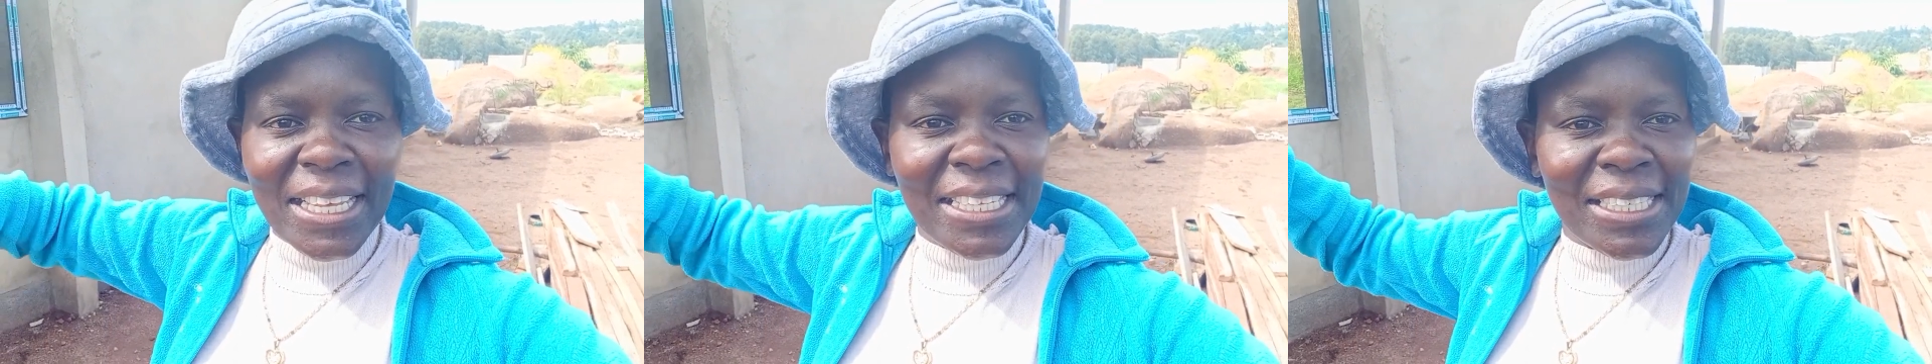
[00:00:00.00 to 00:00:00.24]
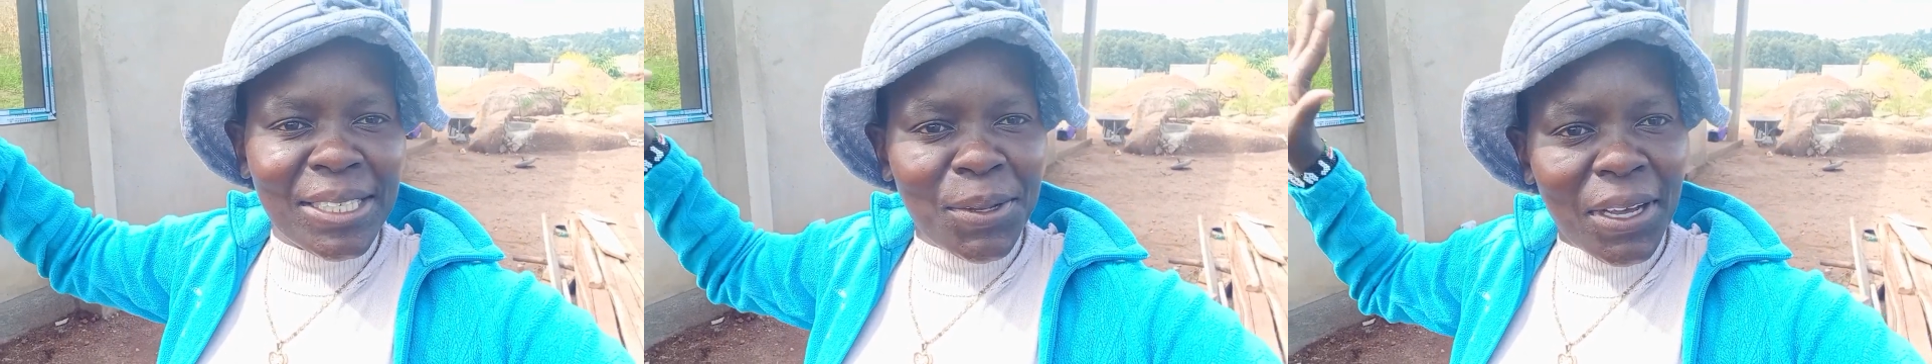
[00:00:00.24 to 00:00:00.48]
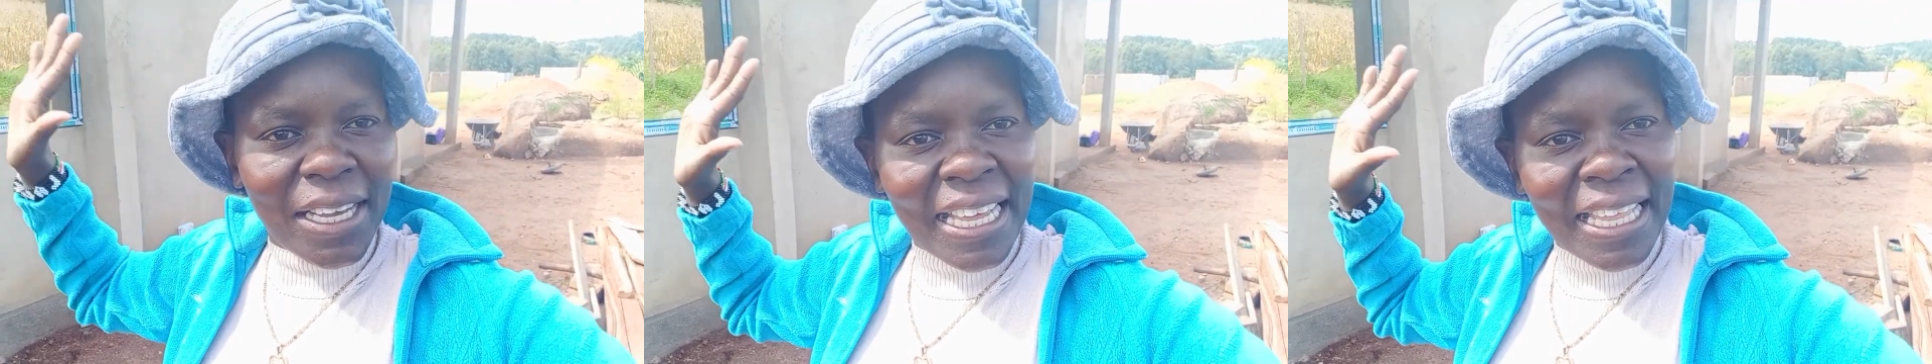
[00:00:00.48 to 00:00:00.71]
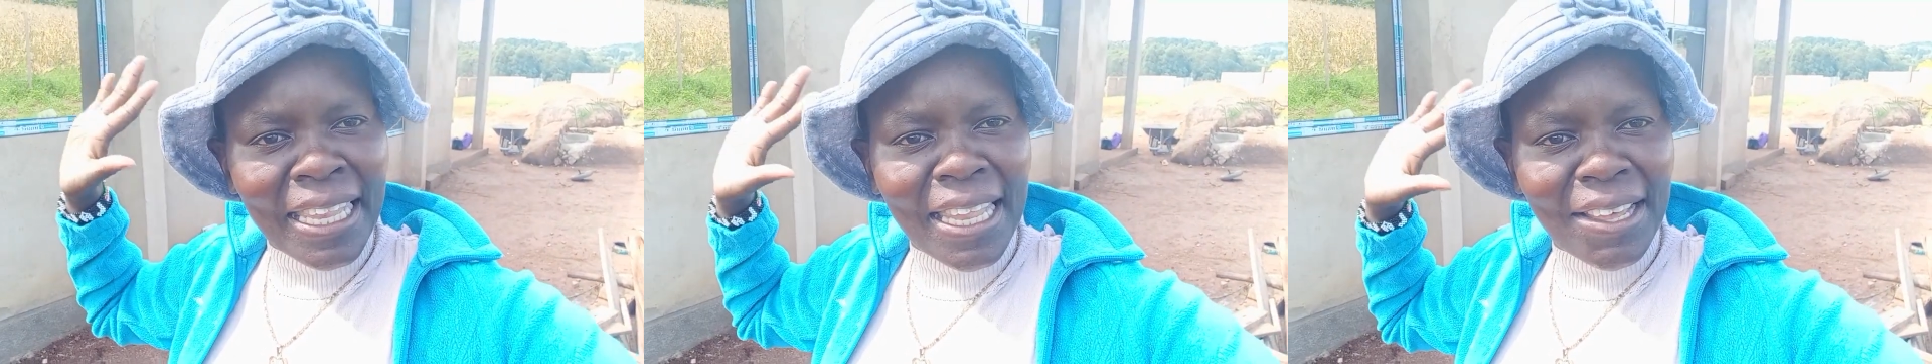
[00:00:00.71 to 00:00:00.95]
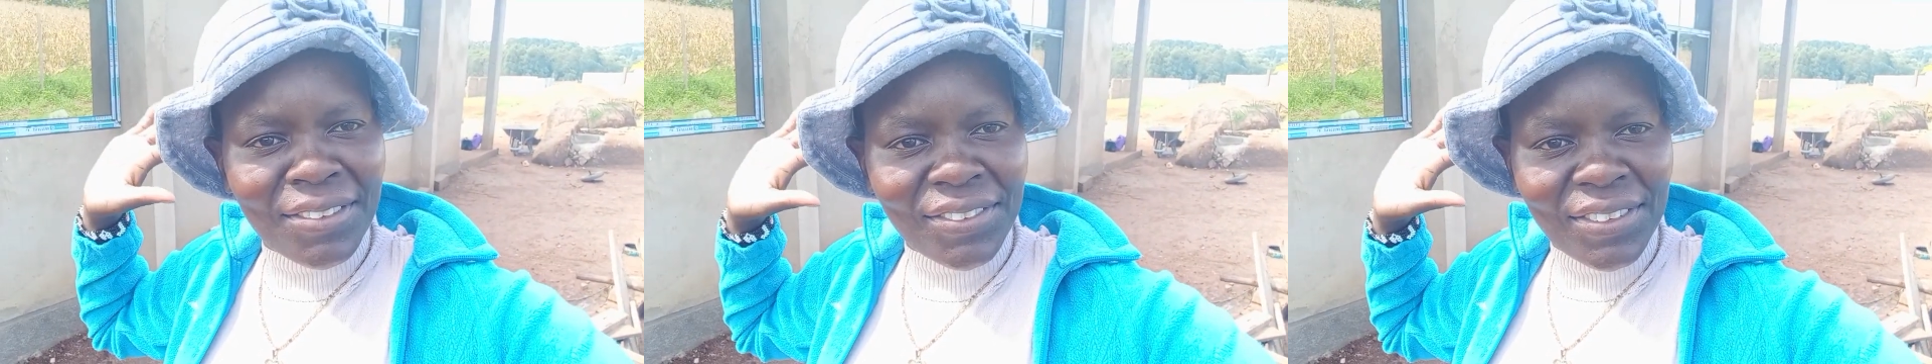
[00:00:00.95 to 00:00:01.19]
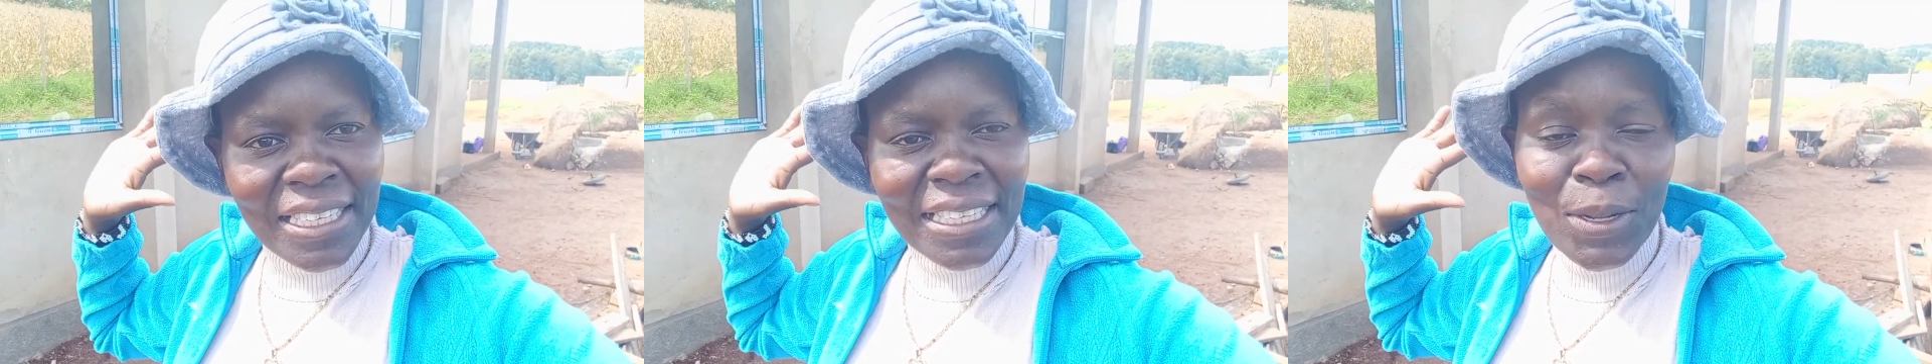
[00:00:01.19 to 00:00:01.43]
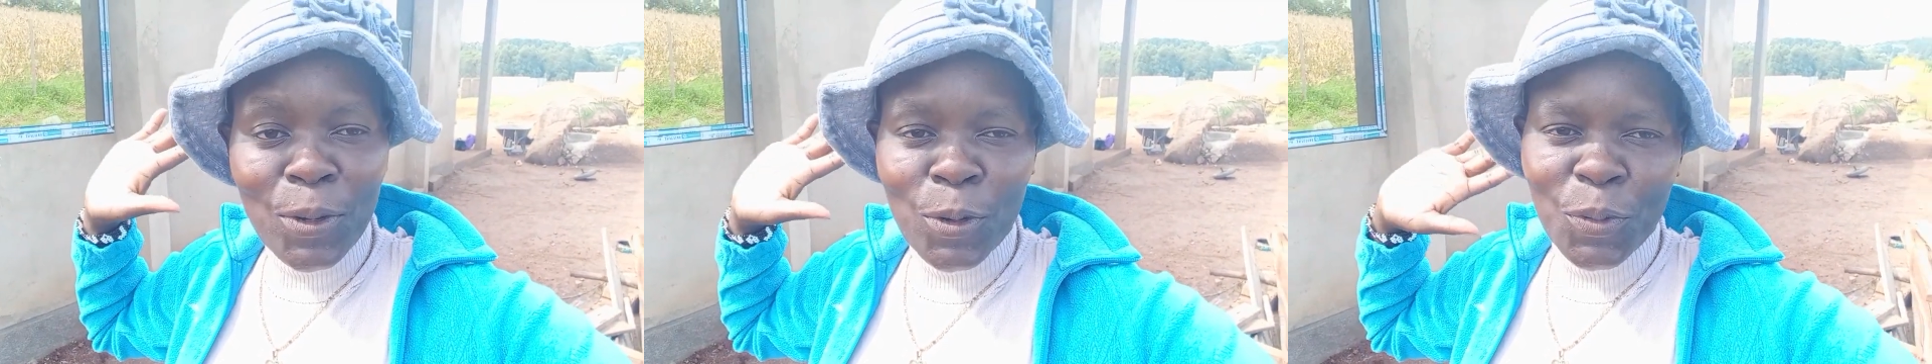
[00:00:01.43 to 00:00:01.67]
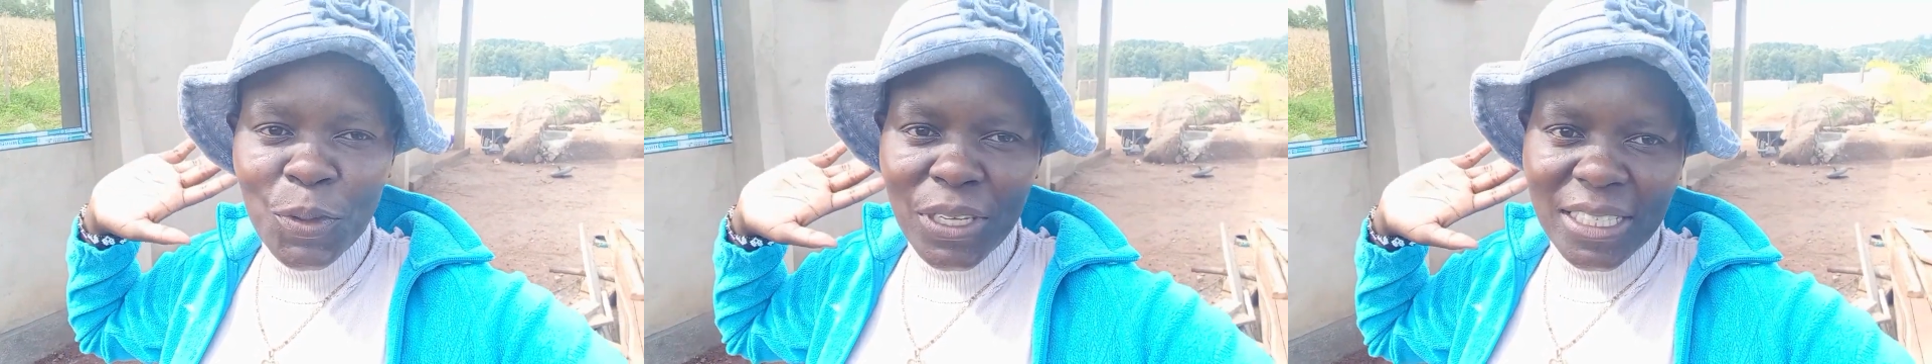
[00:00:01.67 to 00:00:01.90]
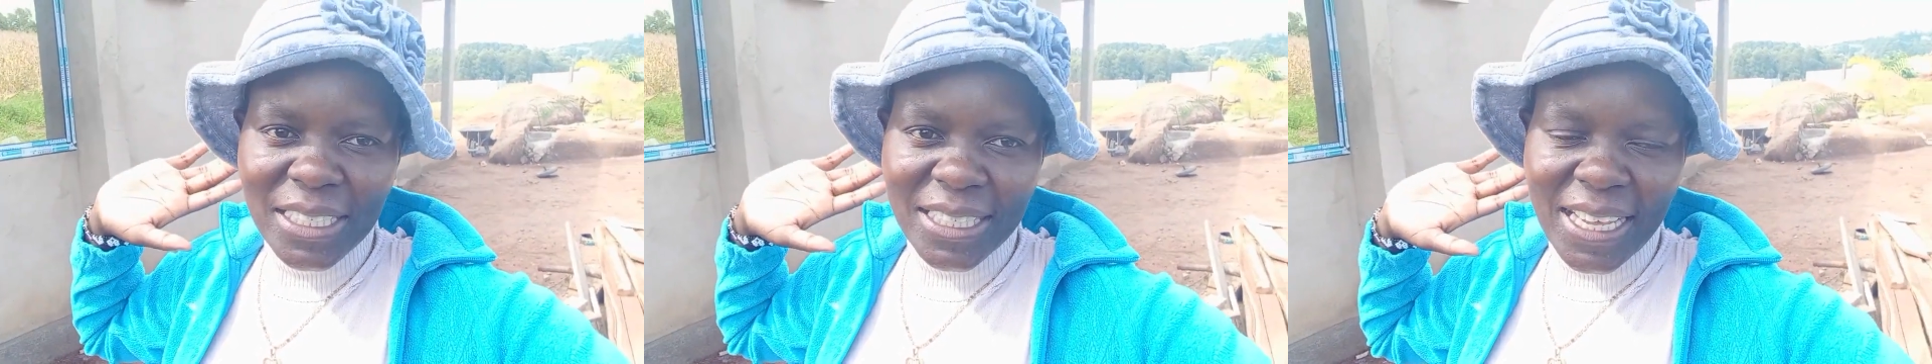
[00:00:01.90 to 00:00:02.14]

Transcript: It's your girl Lavin Owiti.